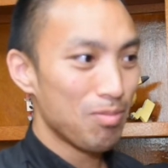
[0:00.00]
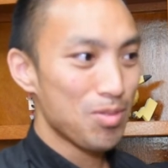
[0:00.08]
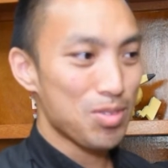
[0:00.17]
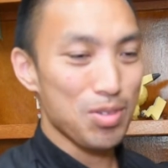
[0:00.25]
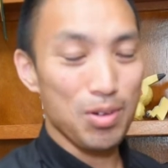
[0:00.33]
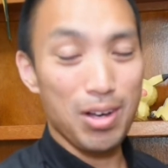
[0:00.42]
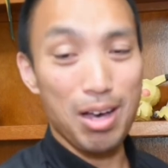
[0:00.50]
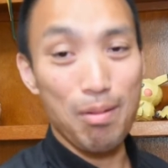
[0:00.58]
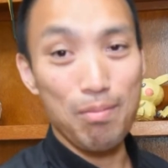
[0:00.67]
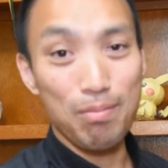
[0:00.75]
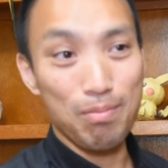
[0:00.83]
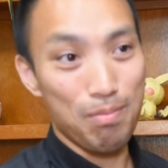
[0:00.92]

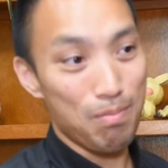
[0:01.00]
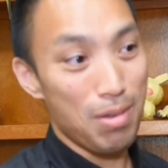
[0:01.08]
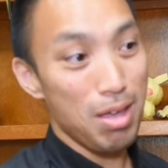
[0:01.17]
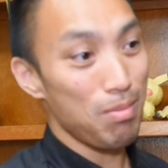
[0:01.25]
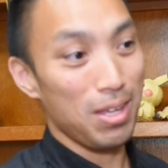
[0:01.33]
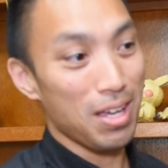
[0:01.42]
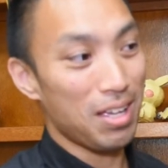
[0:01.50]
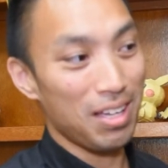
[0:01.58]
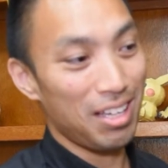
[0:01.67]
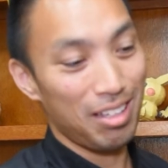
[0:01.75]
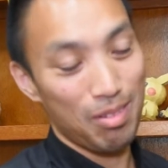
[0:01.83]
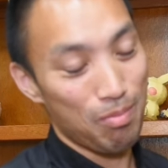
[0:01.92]
So maybe
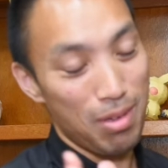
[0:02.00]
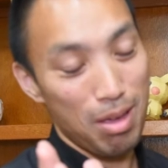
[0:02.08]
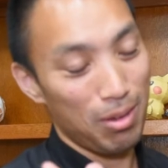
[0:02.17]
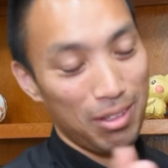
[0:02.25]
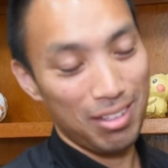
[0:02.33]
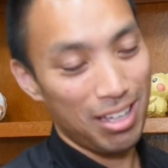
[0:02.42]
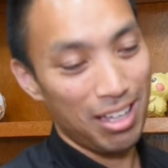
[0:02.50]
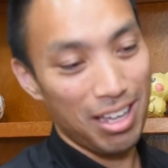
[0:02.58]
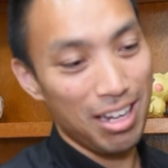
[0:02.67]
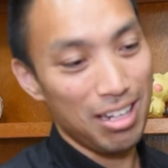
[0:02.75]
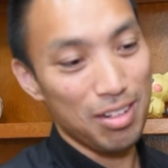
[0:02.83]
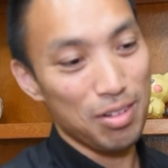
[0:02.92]

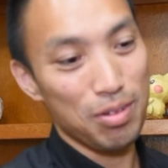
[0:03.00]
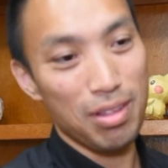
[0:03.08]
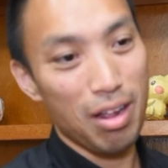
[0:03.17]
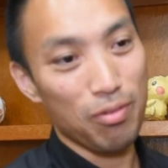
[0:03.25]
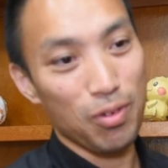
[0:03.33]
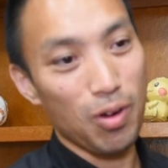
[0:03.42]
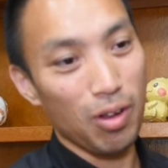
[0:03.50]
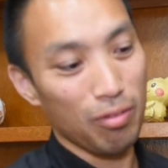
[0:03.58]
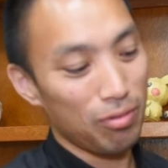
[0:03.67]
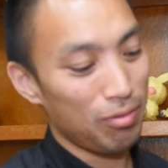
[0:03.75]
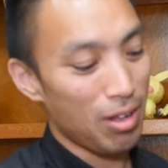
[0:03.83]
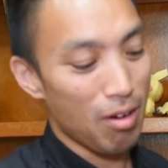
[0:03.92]
I need to do that for all of
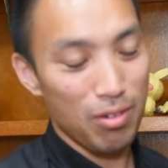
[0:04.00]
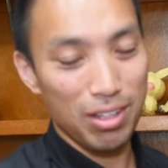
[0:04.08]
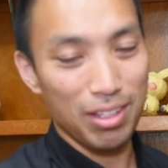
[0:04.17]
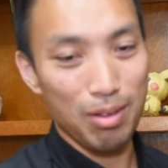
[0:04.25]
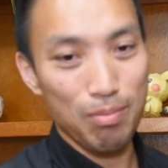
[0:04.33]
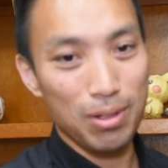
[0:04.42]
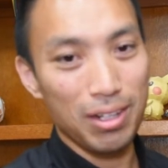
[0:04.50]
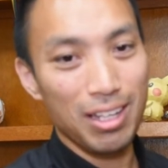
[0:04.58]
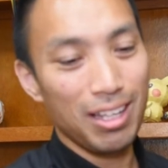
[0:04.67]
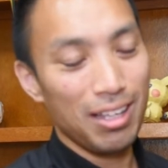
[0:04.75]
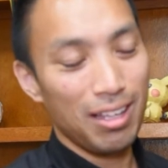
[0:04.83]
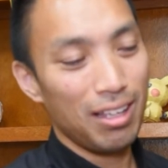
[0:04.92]
everything. But
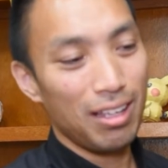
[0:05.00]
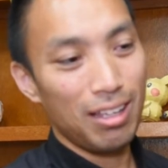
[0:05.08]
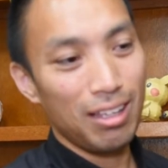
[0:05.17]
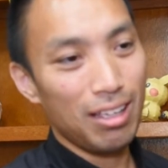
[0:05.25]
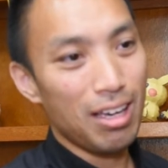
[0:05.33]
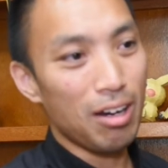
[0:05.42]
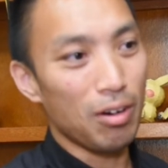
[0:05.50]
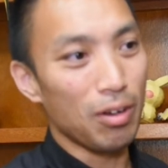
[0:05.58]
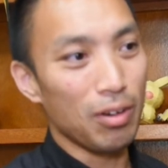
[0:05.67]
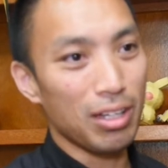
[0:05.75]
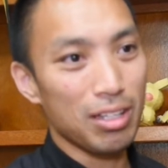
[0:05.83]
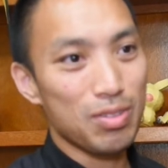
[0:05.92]
I don't know.
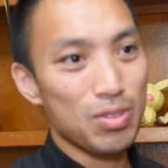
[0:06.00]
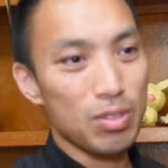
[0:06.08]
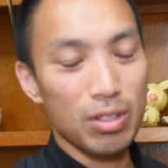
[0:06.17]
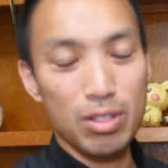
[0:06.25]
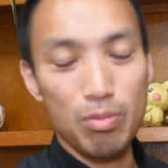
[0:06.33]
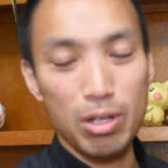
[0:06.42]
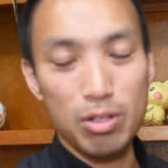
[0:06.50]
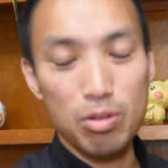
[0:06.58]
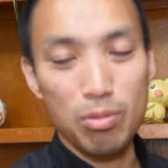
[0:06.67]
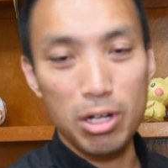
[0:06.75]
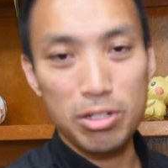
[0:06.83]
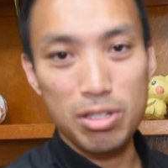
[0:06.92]
It gets to be too
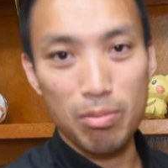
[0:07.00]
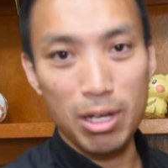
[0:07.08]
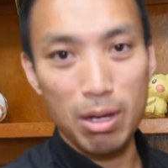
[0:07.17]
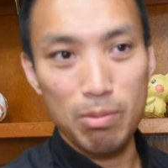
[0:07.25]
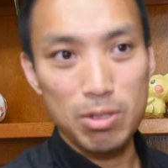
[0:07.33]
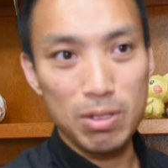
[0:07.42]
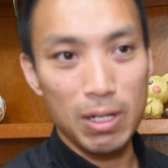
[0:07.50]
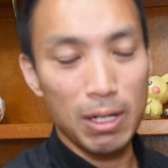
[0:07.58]
much sometimes.